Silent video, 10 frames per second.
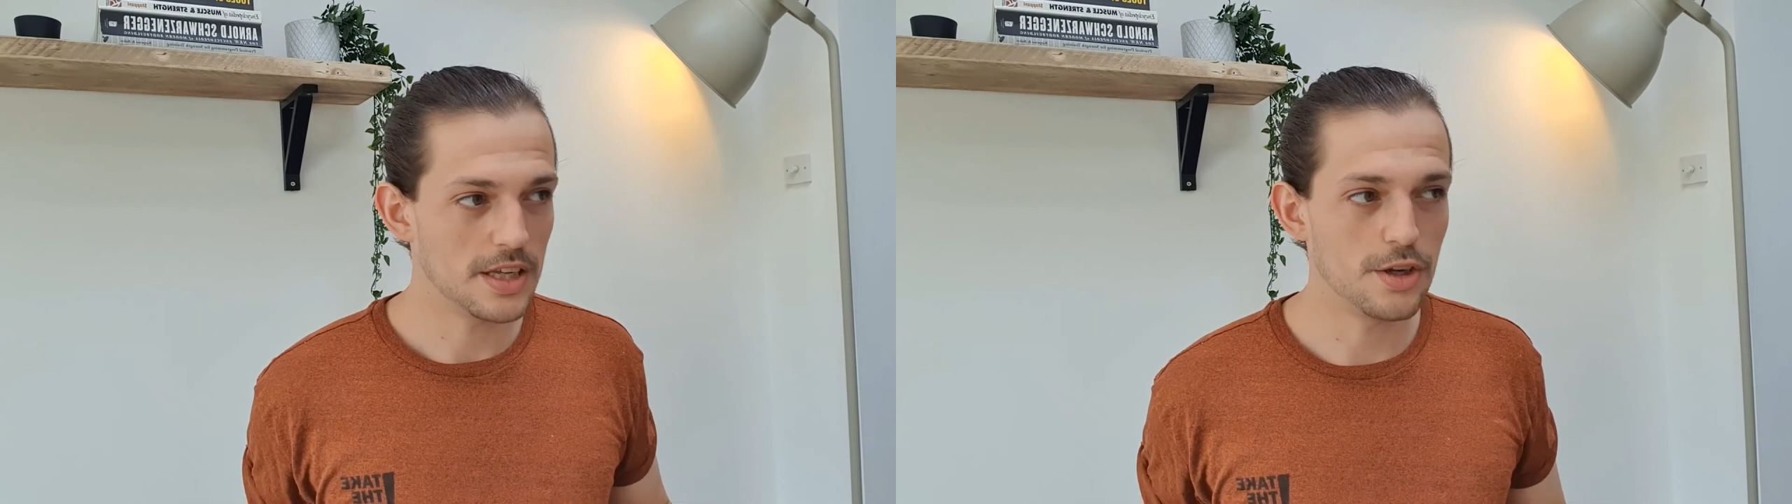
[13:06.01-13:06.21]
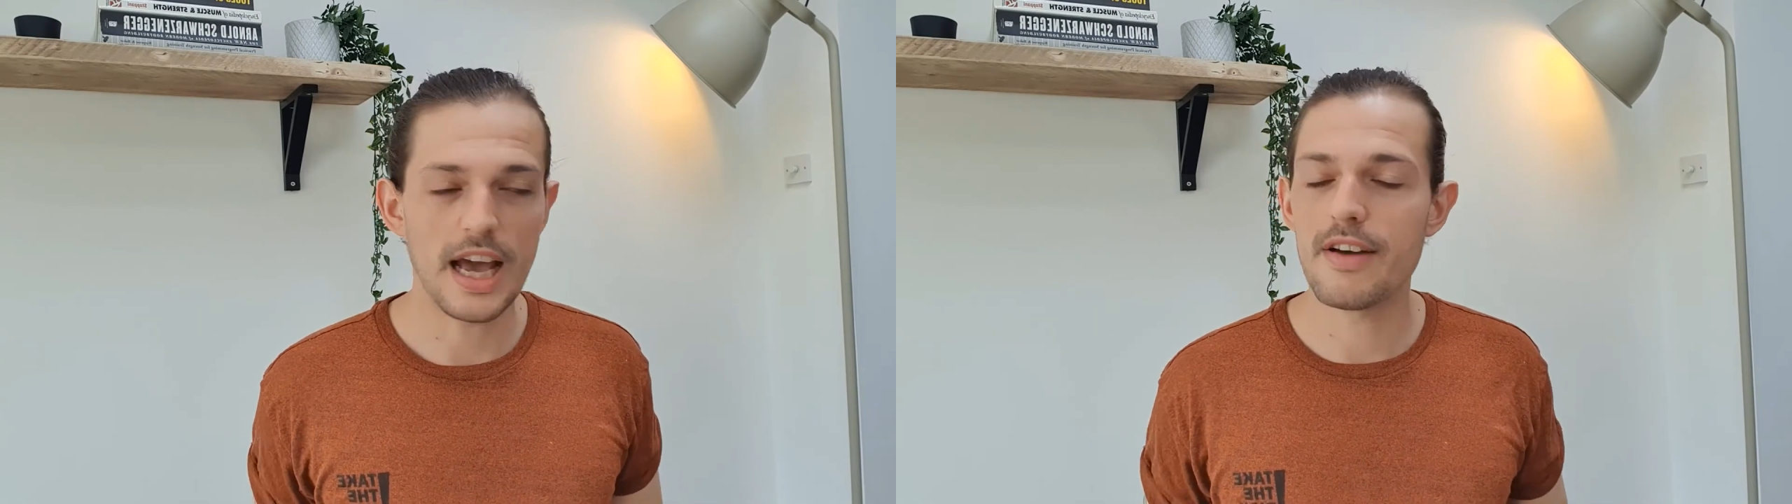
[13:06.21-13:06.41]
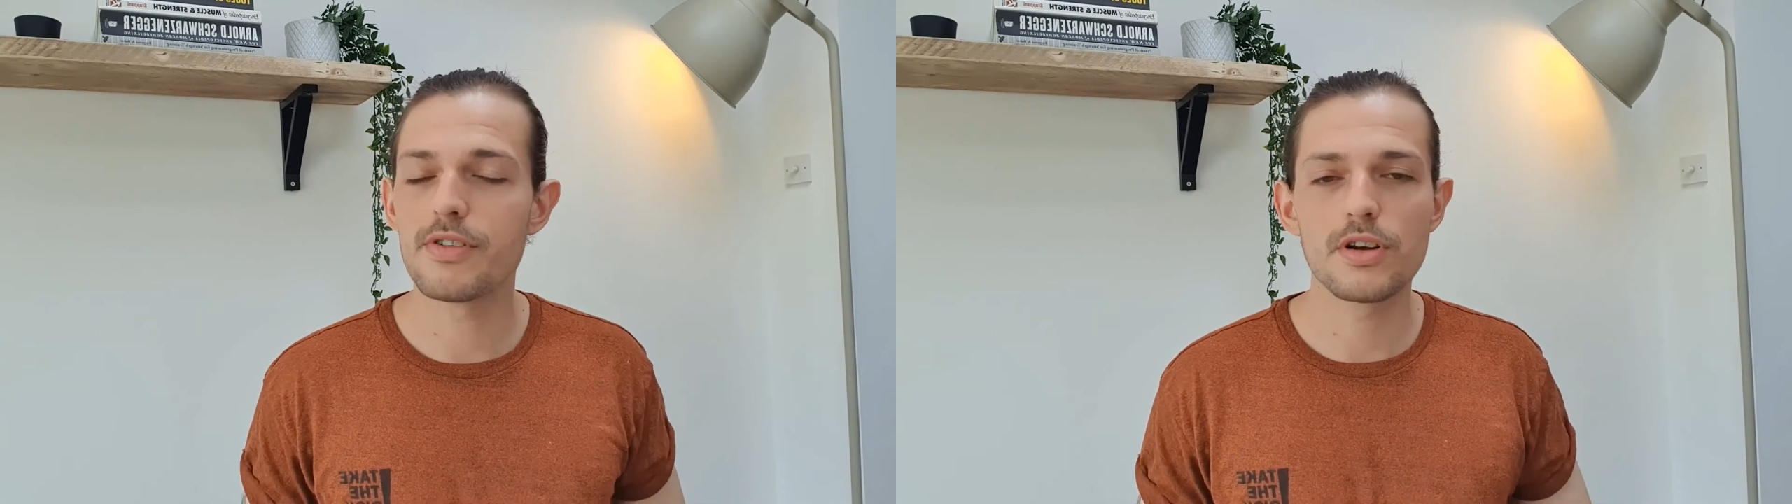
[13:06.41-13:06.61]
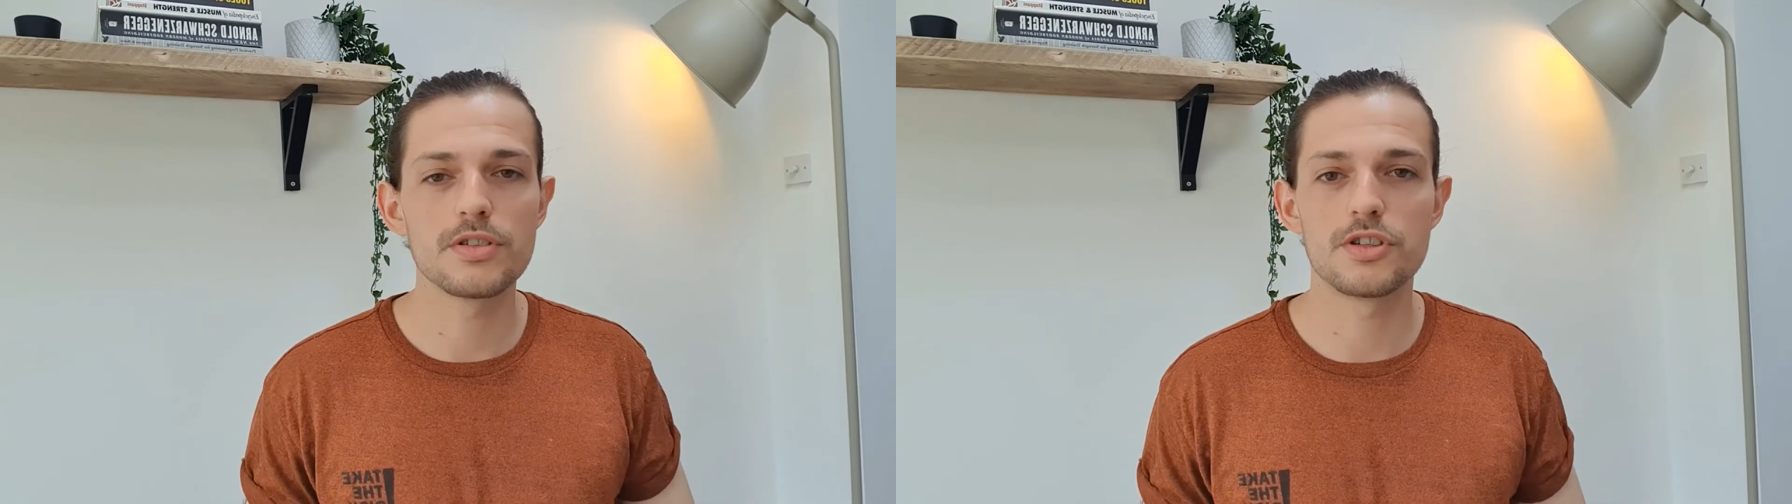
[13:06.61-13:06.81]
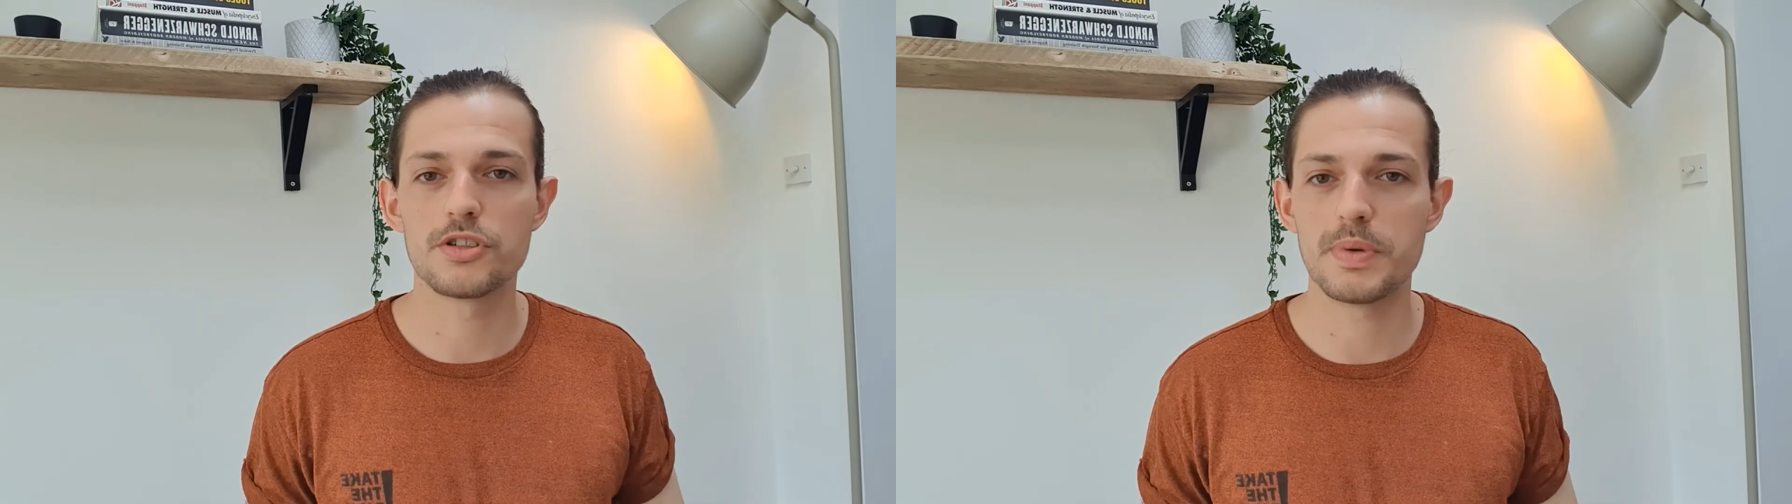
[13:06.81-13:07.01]
You haven't got
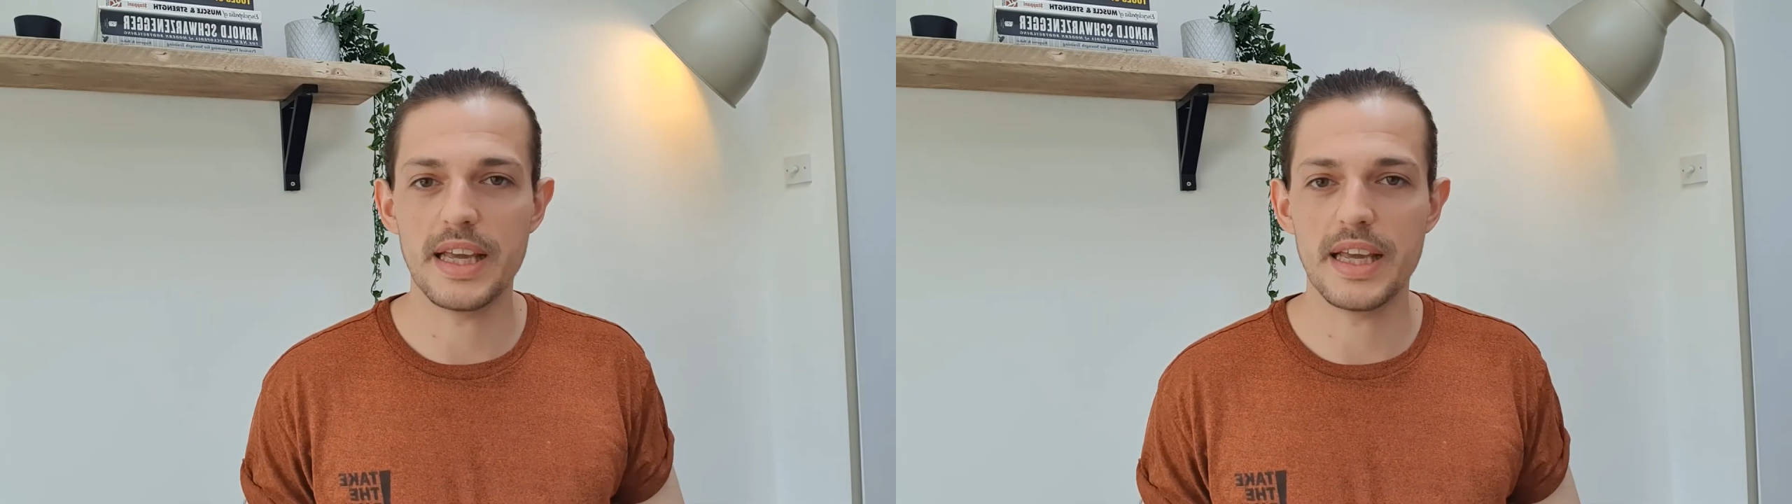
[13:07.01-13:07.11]
to just be